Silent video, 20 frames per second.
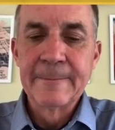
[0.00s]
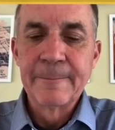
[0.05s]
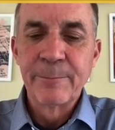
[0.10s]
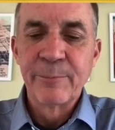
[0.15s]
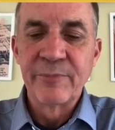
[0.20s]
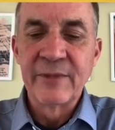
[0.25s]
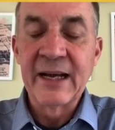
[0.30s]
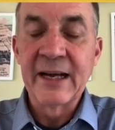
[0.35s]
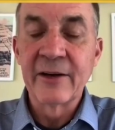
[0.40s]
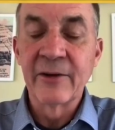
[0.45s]

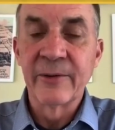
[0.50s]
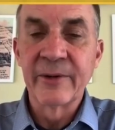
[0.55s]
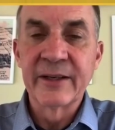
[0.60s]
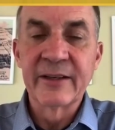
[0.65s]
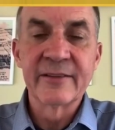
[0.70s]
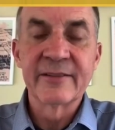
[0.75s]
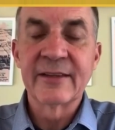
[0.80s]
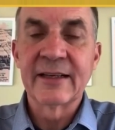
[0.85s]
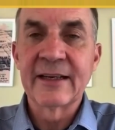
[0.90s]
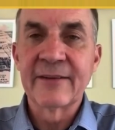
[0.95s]
Not only
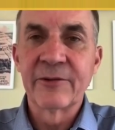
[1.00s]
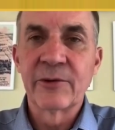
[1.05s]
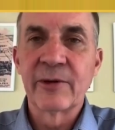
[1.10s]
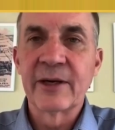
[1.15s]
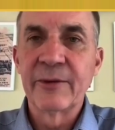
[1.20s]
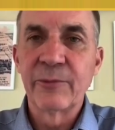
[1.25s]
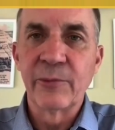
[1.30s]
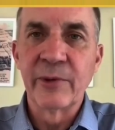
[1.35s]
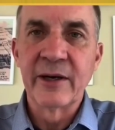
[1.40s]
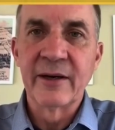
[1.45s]
does it have
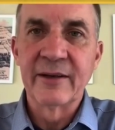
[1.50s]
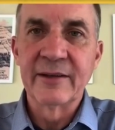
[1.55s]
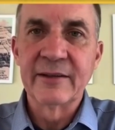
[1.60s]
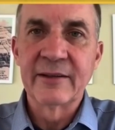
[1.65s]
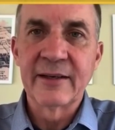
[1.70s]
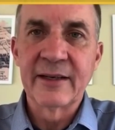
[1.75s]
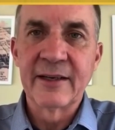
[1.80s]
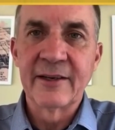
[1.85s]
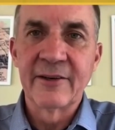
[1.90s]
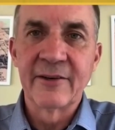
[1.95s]
great wear and
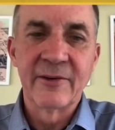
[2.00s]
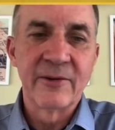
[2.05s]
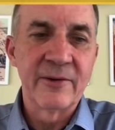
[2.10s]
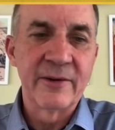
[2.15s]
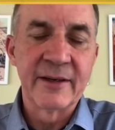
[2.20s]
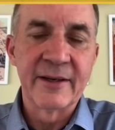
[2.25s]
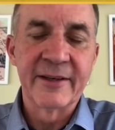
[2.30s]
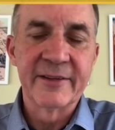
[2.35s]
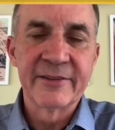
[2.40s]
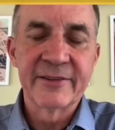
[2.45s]
tear
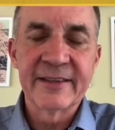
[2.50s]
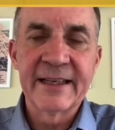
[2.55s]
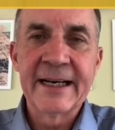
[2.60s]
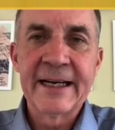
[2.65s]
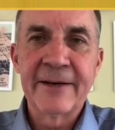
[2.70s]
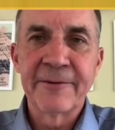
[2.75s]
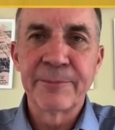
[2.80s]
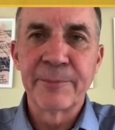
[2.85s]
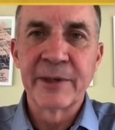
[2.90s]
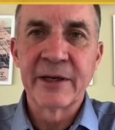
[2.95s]
on our
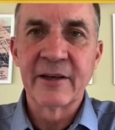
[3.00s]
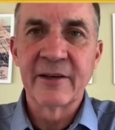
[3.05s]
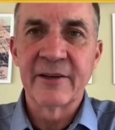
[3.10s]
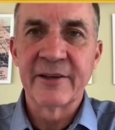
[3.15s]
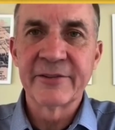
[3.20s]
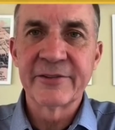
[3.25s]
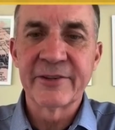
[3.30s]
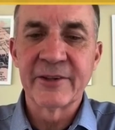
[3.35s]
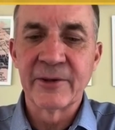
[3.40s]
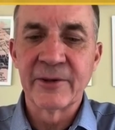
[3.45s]
staff, but it
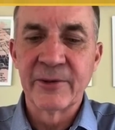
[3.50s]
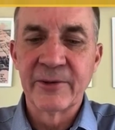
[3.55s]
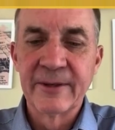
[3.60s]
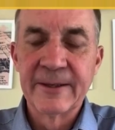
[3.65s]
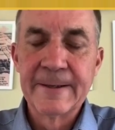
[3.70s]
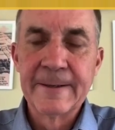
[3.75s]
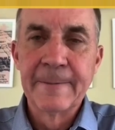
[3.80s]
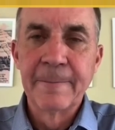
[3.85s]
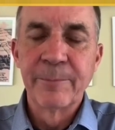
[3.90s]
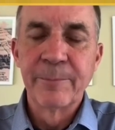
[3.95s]
also
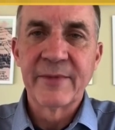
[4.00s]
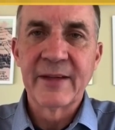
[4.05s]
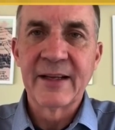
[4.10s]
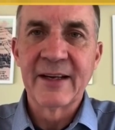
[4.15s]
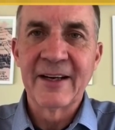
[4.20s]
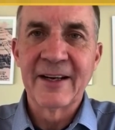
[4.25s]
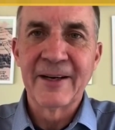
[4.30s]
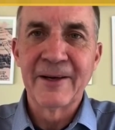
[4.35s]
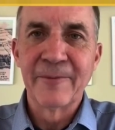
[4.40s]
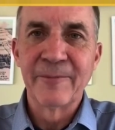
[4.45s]

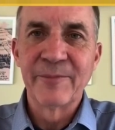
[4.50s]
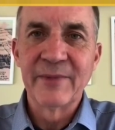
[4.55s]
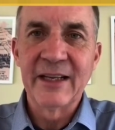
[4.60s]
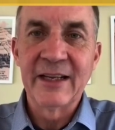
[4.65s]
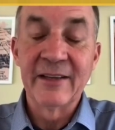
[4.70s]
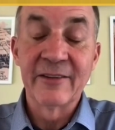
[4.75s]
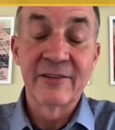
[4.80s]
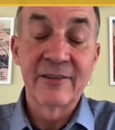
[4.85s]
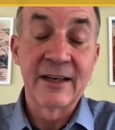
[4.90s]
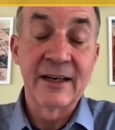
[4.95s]

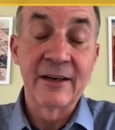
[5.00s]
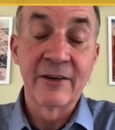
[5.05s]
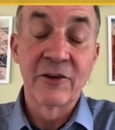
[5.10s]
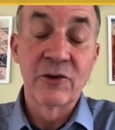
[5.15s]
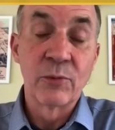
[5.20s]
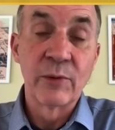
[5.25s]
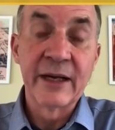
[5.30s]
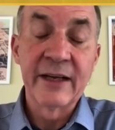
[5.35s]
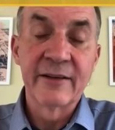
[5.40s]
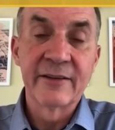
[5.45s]
is our
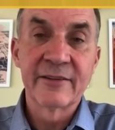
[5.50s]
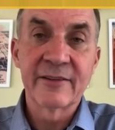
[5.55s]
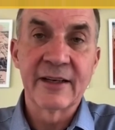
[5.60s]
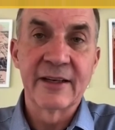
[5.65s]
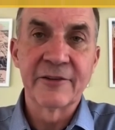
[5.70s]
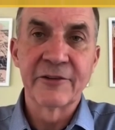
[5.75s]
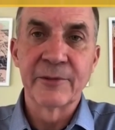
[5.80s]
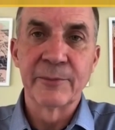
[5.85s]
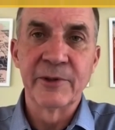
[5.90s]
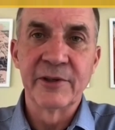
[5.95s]
greatest
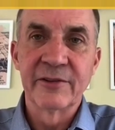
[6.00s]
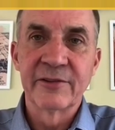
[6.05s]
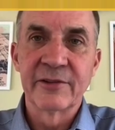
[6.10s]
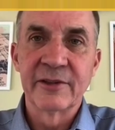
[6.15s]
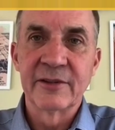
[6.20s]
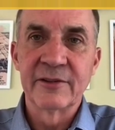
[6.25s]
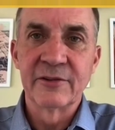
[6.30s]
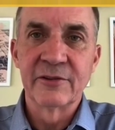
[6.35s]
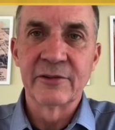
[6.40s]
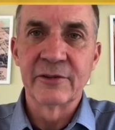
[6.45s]

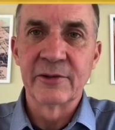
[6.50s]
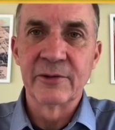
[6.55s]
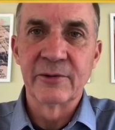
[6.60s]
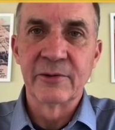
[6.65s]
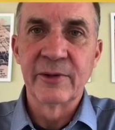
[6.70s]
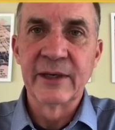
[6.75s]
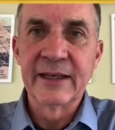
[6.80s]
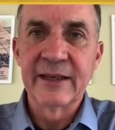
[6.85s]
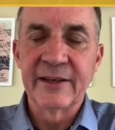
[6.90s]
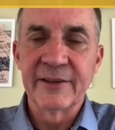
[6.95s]
contribution to
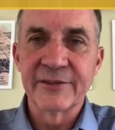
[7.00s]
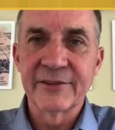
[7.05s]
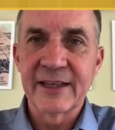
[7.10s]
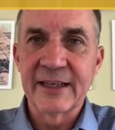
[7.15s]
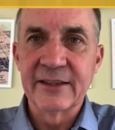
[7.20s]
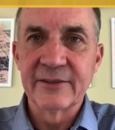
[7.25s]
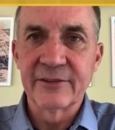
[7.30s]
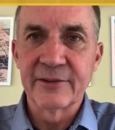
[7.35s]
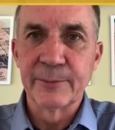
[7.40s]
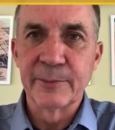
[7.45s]
greenhouse
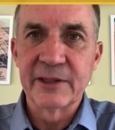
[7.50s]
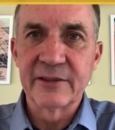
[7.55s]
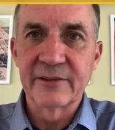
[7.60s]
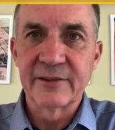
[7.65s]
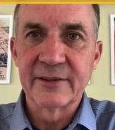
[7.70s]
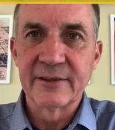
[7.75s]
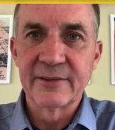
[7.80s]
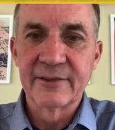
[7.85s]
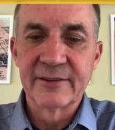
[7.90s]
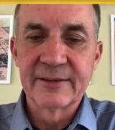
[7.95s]
gas
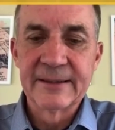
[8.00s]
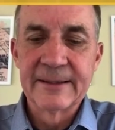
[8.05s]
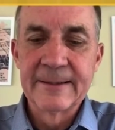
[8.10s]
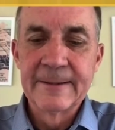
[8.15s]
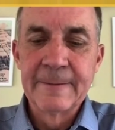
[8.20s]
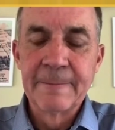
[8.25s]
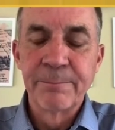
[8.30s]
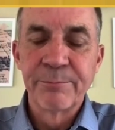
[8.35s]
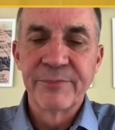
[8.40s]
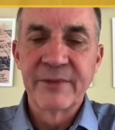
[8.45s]
emissions.
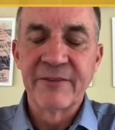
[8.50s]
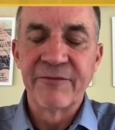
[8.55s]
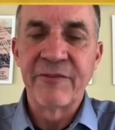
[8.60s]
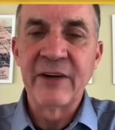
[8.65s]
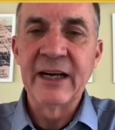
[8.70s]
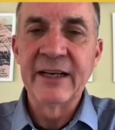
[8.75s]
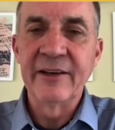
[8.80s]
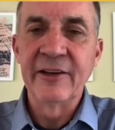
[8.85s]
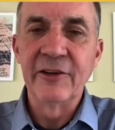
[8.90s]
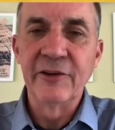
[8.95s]

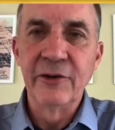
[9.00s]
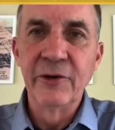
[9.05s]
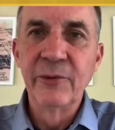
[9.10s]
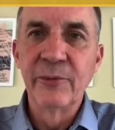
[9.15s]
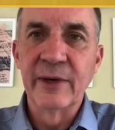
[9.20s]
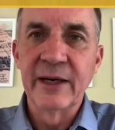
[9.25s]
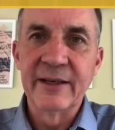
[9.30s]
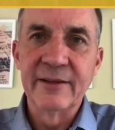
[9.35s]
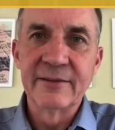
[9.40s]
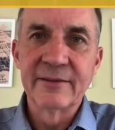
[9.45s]
Finding new
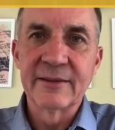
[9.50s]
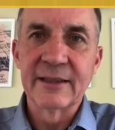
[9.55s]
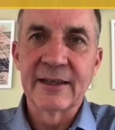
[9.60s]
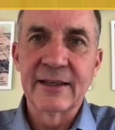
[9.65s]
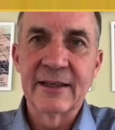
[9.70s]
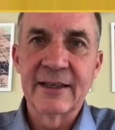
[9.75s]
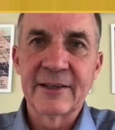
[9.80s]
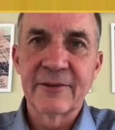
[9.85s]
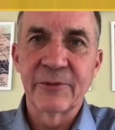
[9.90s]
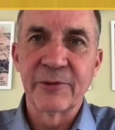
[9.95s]
ways to
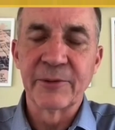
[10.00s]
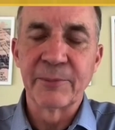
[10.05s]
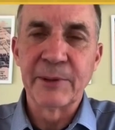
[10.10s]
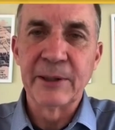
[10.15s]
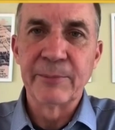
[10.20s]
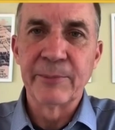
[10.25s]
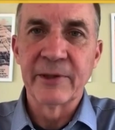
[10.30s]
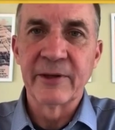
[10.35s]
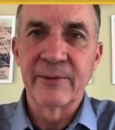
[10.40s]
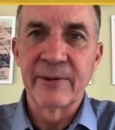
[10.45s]
connect with
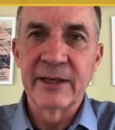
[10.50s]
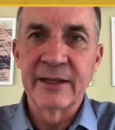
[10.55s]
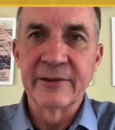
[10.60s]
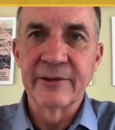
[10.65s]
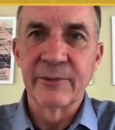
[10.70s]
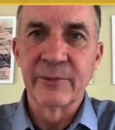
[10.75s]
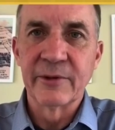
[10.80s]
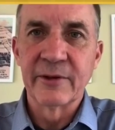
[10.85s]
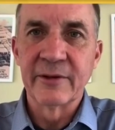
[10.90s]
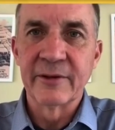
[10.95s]
people around the
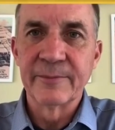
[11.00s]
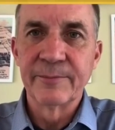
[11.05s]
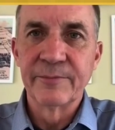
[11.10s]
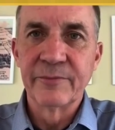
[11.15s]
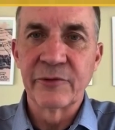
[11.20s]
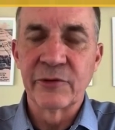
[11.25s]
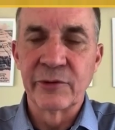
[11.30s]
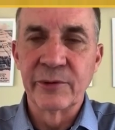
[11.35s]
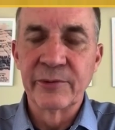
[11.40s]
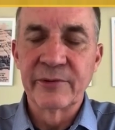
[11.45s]
world
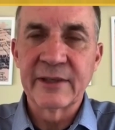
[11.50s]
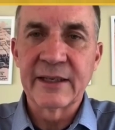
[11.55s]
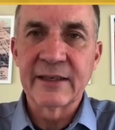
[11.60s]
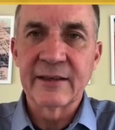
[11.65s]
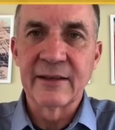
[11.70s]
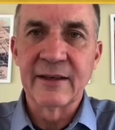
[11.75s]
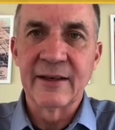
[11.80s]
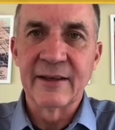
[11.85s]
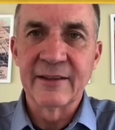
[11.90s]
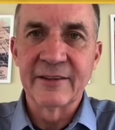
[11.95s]
through
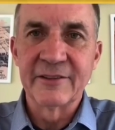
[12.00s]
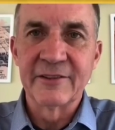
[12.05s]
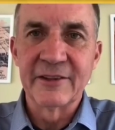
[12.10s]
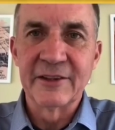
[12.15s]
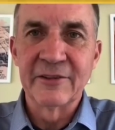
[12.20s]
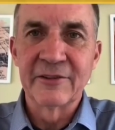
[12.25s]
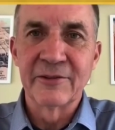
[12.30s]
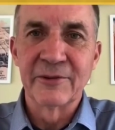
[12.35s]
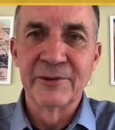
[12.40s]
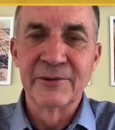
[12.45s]
technology,
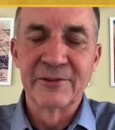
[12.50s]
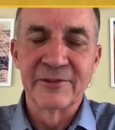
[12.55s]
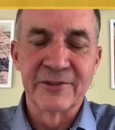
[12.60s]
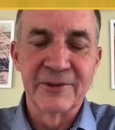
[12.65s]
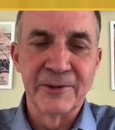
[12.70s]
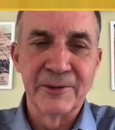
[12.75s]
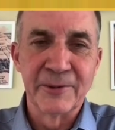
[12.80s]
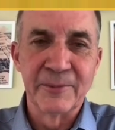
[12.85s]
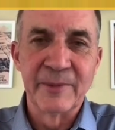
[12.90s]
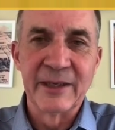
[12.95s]
through
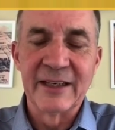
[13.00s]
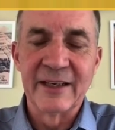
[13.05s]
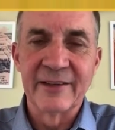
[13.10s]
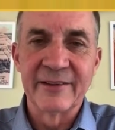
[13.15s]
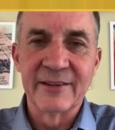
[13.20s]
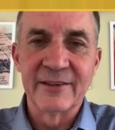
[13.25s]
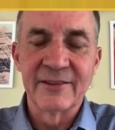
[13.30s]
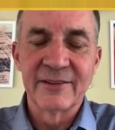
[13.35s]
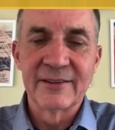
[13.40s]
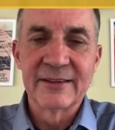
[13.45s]
Zoom and
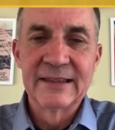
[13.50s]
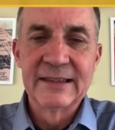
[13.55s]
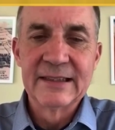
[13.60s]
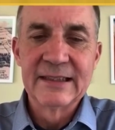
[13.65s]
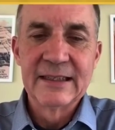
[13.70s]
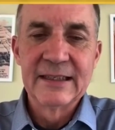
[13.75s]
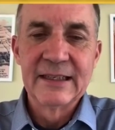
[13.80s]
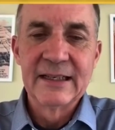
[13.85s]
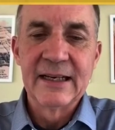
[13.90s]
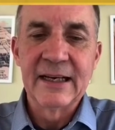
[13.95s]
others,
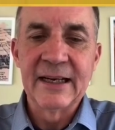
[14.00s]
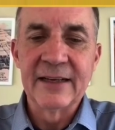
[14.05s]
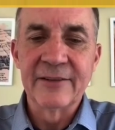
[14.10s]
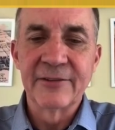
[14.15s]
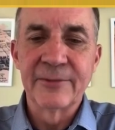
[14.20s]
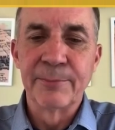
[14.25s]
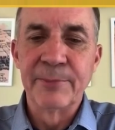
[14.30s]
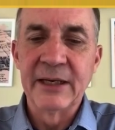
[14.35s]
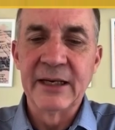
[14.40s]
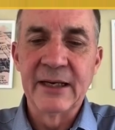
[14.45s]
has
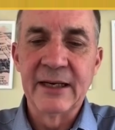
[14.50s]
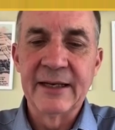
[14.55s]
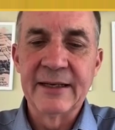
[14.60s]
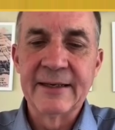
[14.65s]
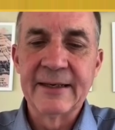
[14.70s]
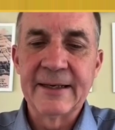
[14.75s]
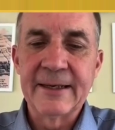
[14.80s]
been